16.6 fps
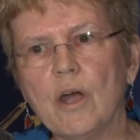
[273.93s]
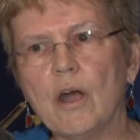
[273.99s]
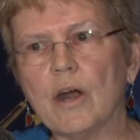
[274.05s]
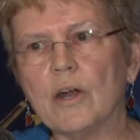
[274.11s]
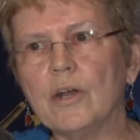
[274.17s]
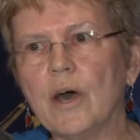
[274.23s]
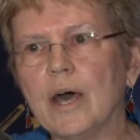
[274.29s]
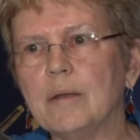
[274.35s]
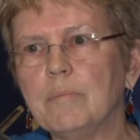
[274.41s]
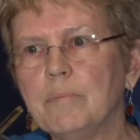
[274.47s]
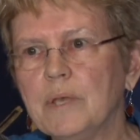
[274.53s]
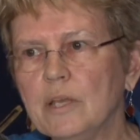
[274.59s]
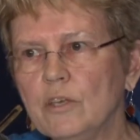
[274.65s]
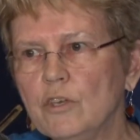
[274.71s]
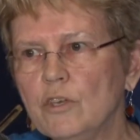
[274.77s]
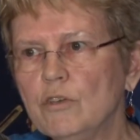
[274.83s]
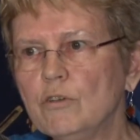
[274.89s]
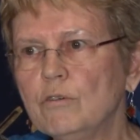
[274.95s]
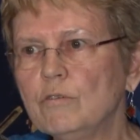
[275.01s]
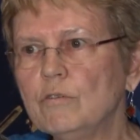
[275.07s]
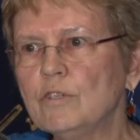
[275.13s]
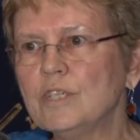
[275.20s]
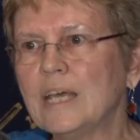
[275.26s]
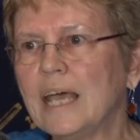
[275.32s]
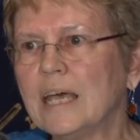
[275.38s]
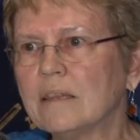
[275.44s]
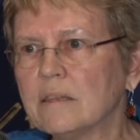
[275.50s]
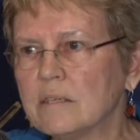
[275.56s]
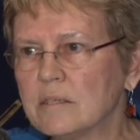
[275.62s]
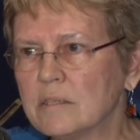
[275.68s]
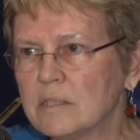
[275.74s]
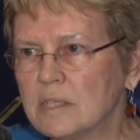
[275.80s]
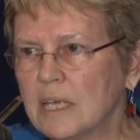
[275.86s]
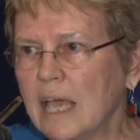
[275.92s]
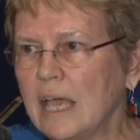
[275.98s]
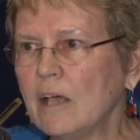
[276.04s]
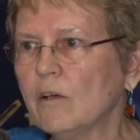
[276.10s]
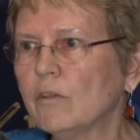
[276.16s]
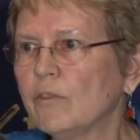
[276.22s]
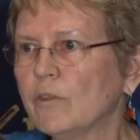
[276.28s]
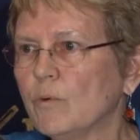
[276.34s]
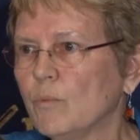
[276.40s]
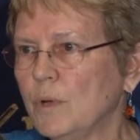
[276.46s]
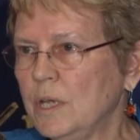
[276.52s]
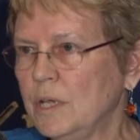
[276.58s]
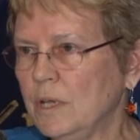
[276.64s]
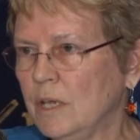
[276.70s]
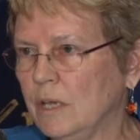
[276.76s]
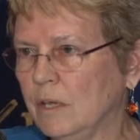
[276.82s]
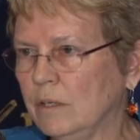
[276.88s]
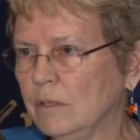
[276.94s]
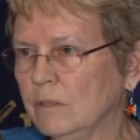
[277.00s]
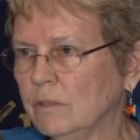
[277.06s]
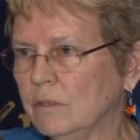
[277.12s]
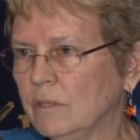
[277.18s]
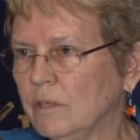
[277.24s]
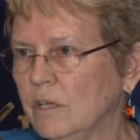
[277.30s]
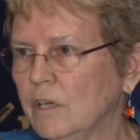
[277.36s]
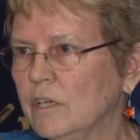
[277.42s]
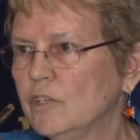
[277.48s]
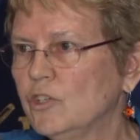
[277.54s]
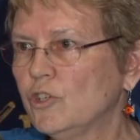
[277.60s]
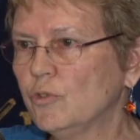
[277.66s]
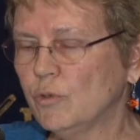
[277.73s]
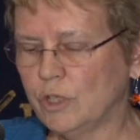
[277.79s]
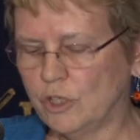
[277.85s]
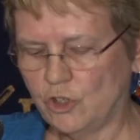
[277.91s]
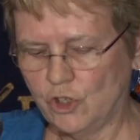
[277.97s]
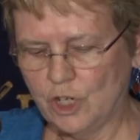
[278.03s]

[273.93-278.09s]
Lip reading: are not being used at the scale that we need to